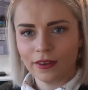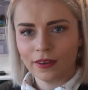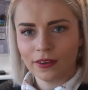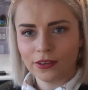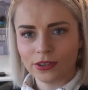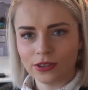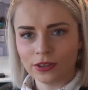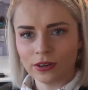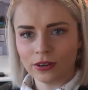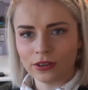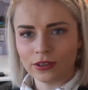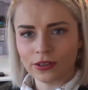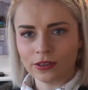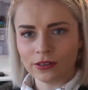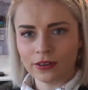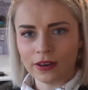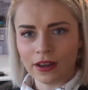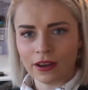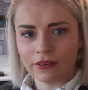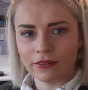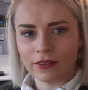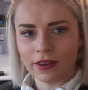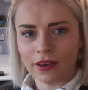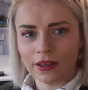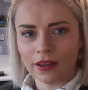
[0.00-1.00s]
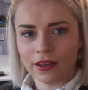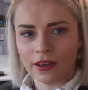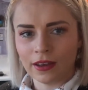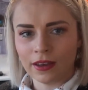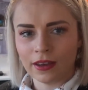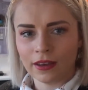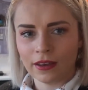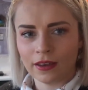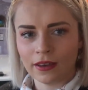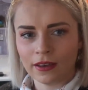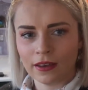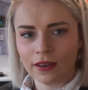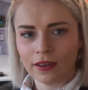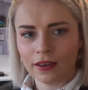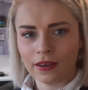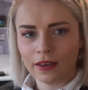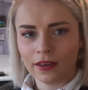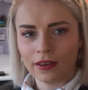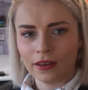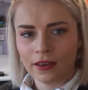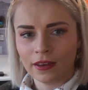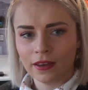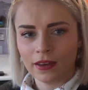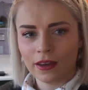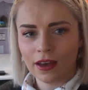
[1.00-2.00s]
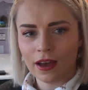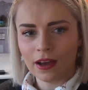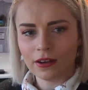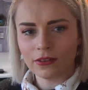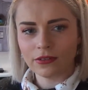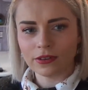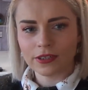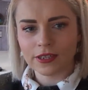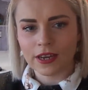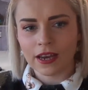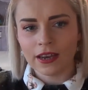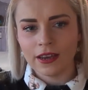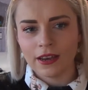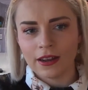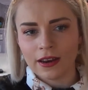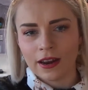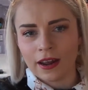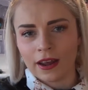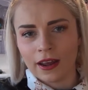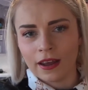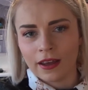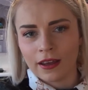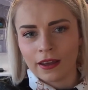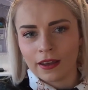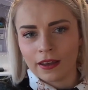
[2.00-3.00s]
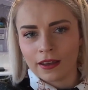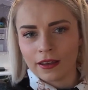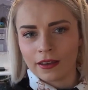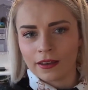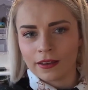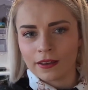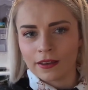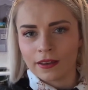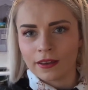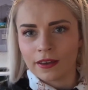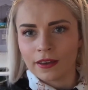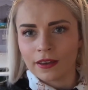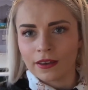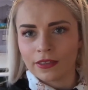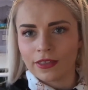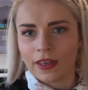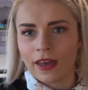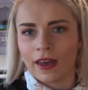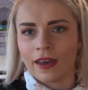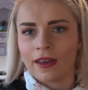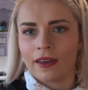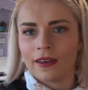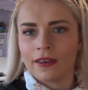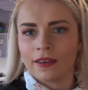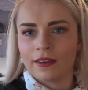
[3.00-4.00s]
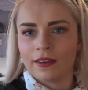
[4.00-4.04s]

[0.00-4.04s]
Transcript: Shouldn't have done that really. How do I tighten it? There.